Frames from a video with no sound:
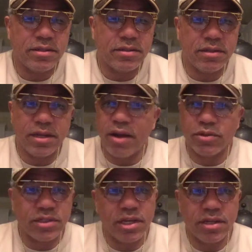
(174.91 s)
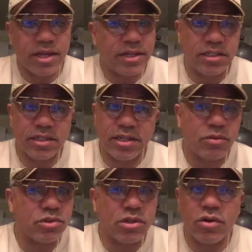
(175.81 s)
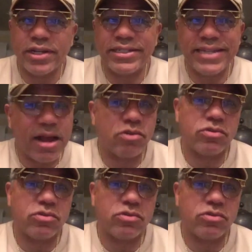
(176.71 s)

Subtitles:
And that was it. That shit that was going down.